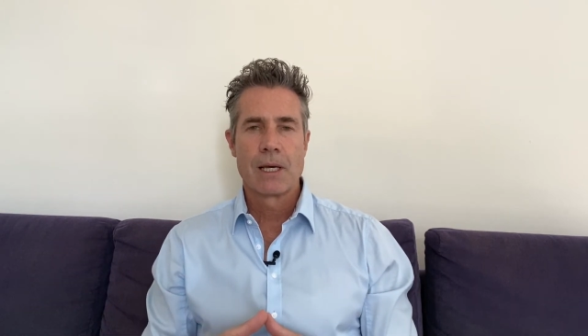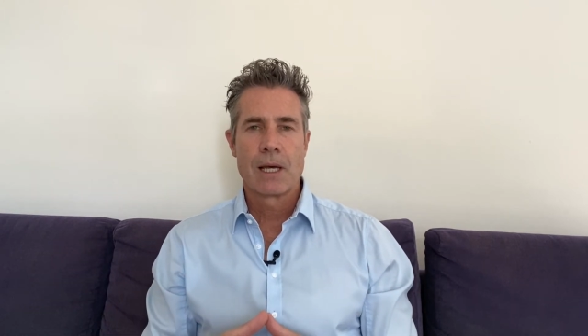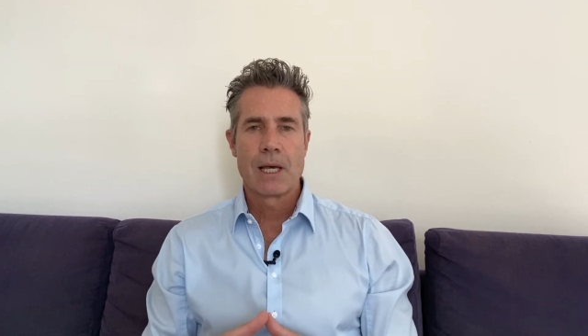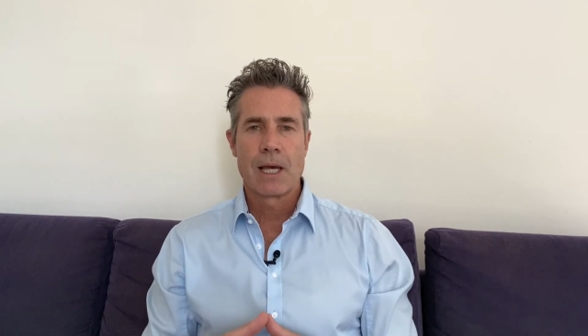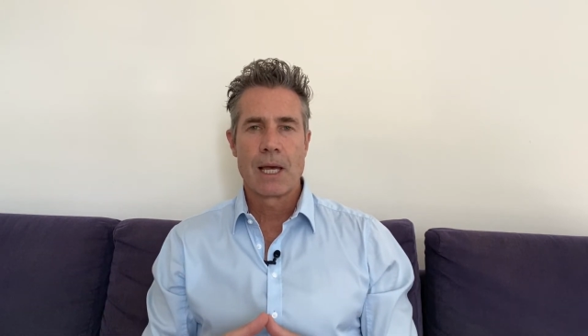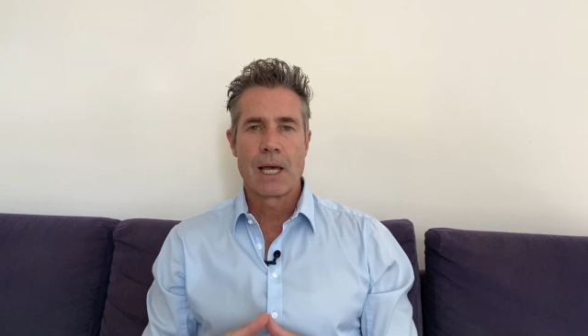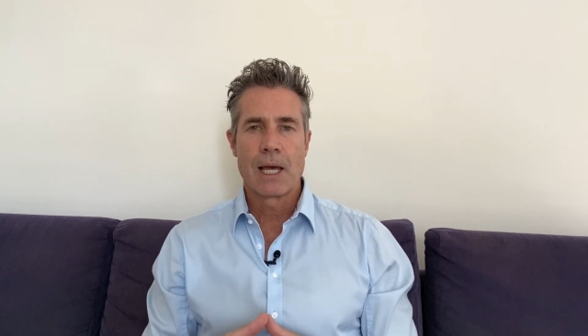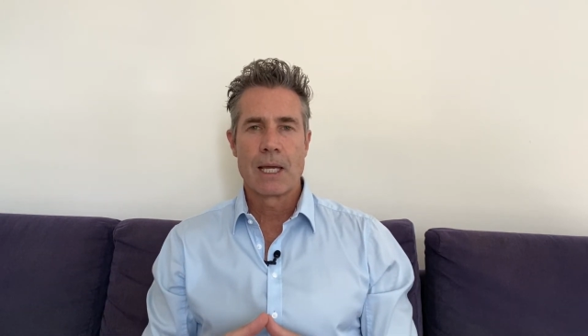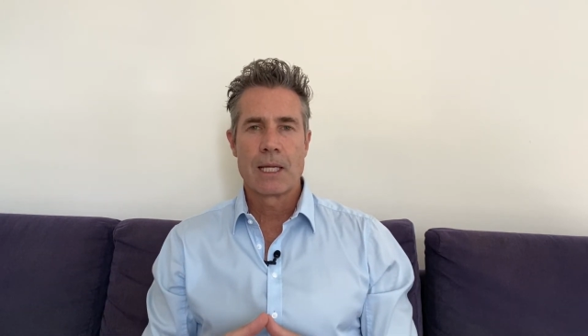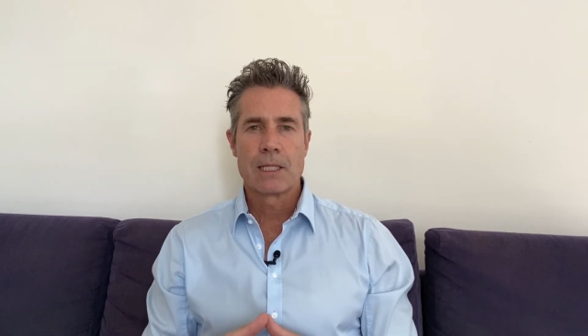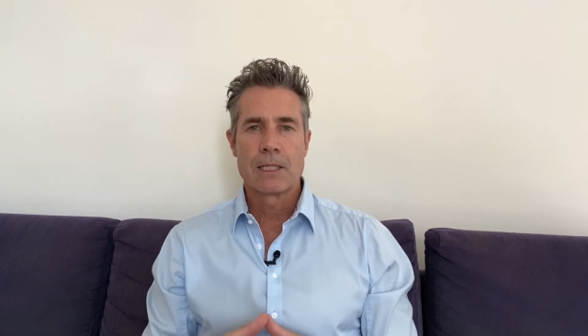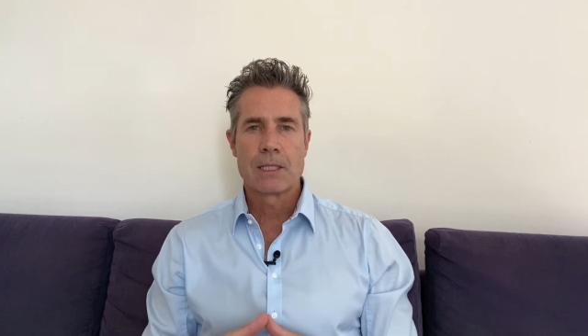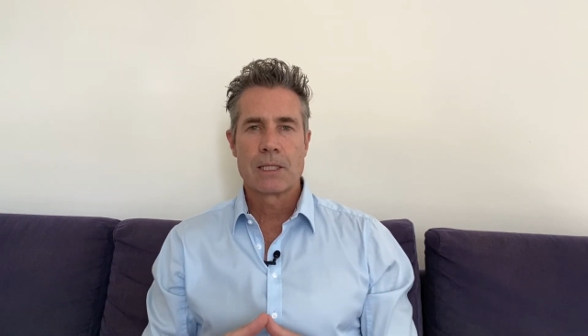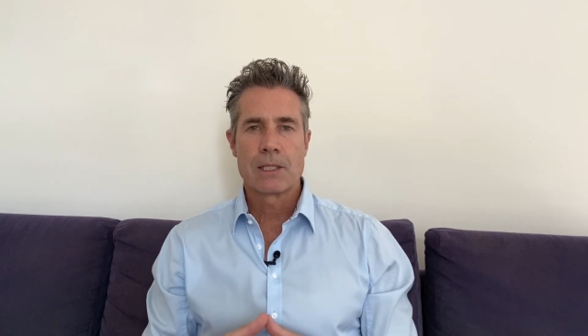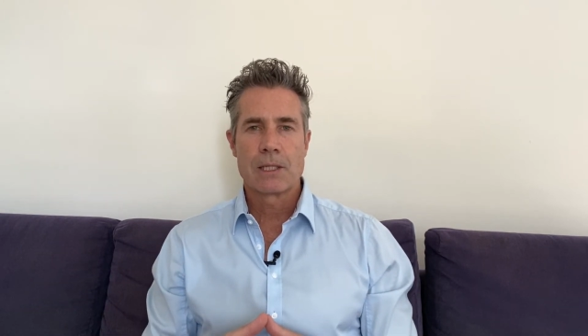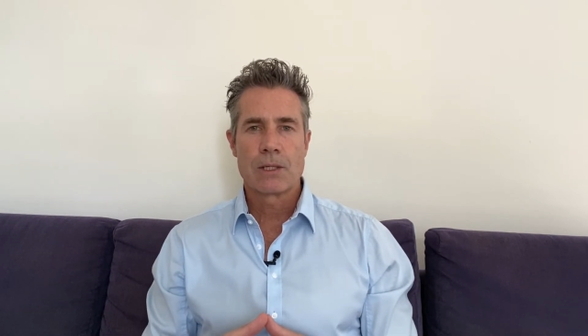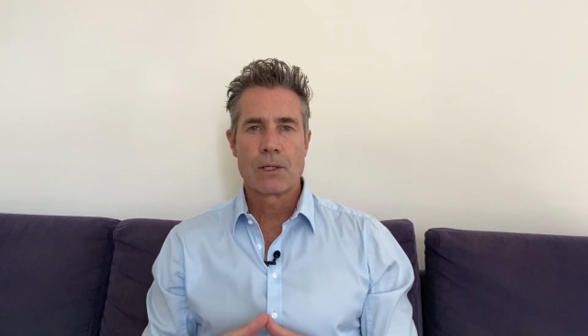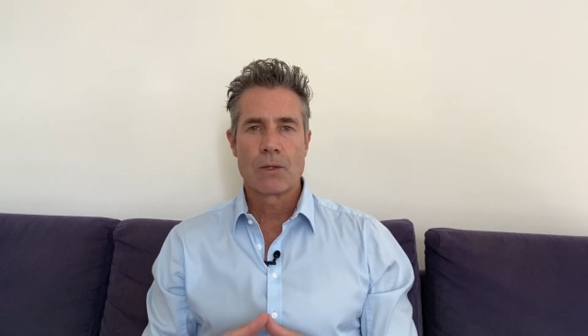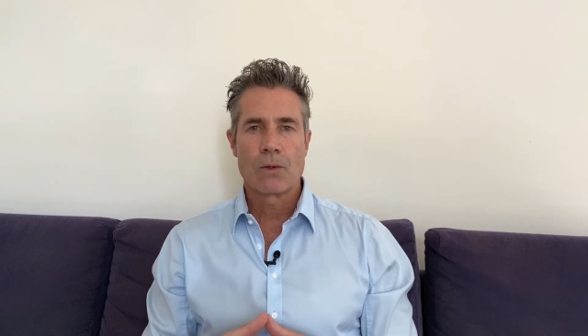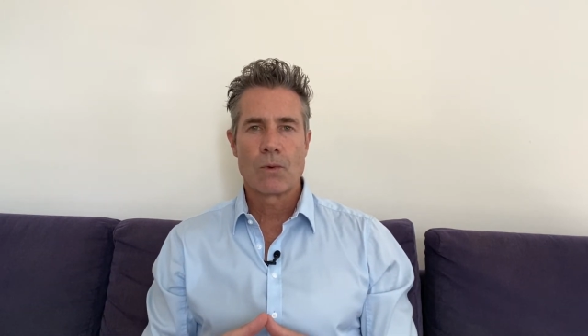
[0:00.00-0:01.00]
And
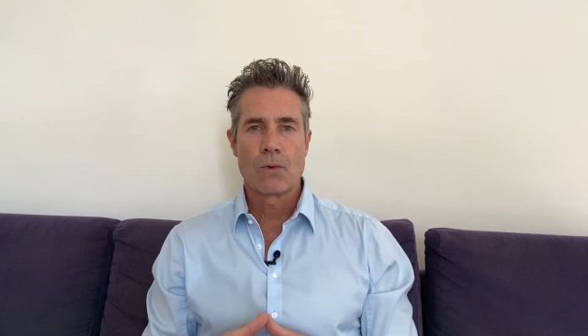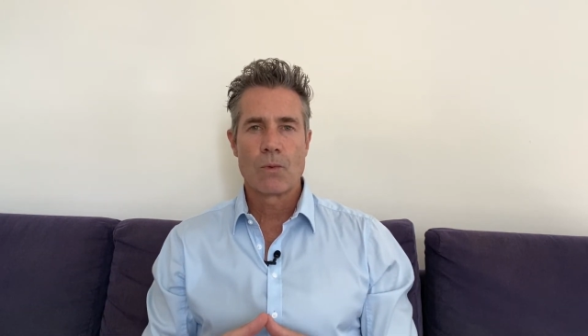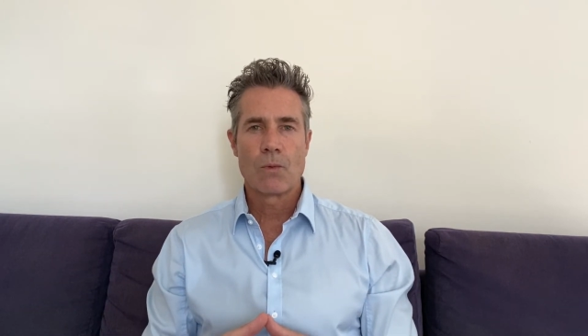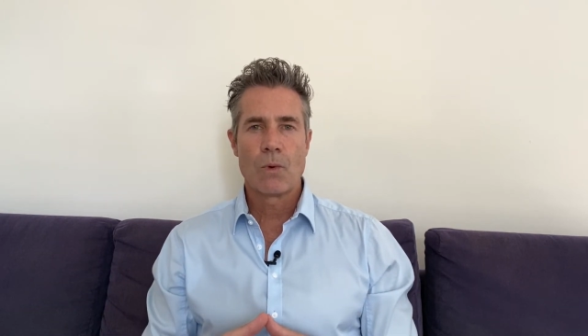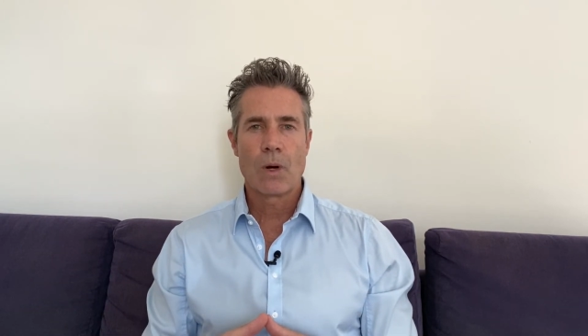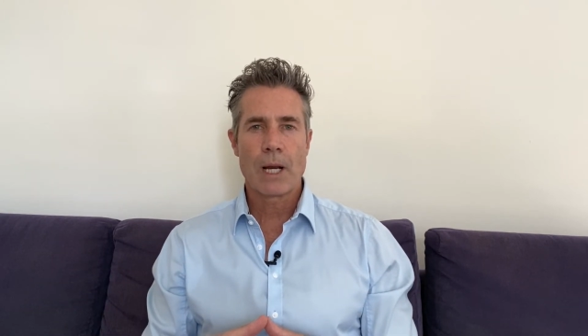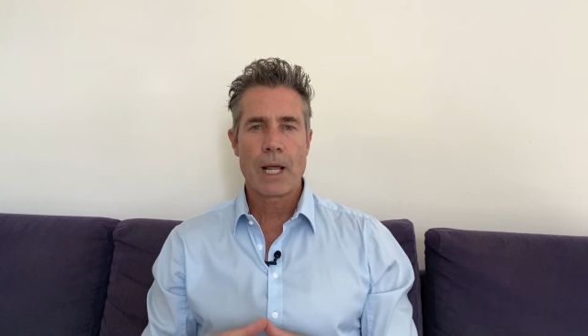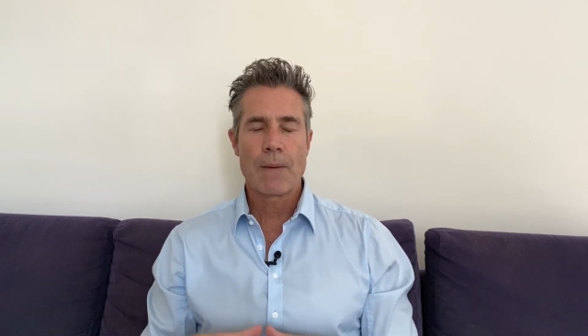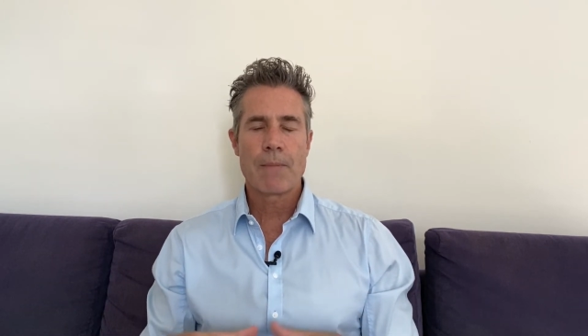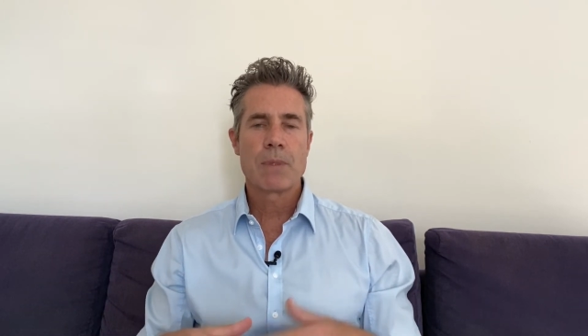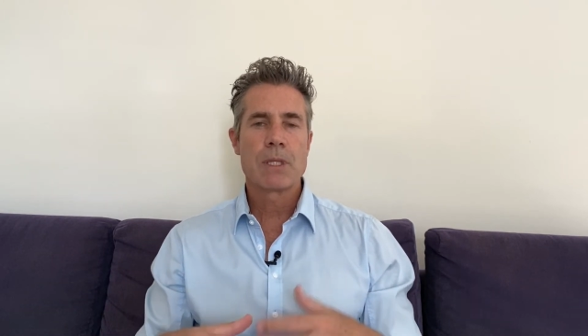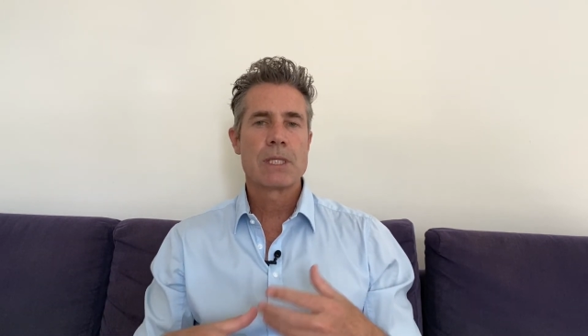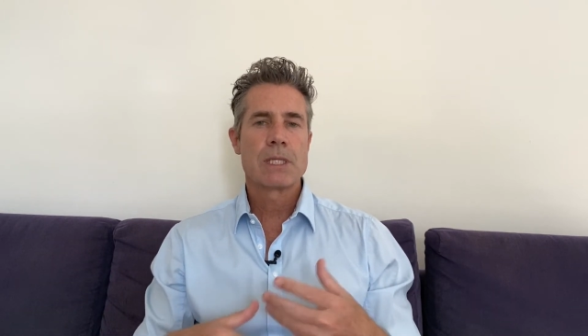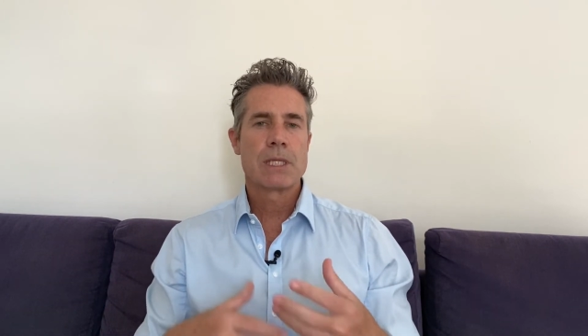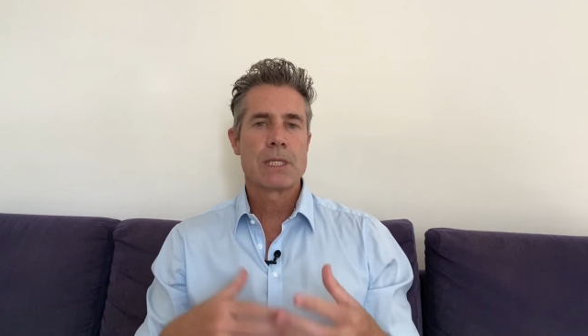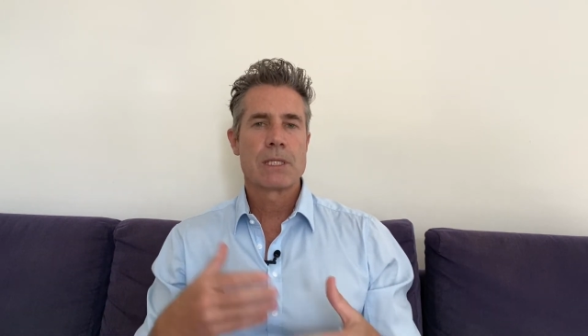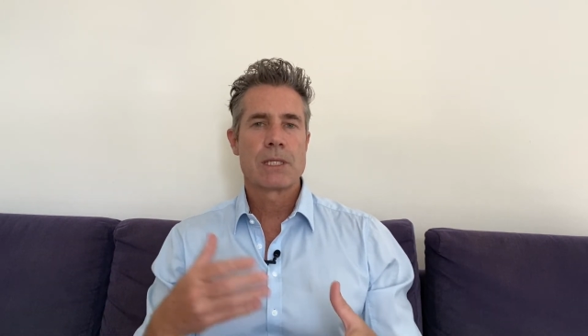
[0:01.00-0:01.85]
what happens is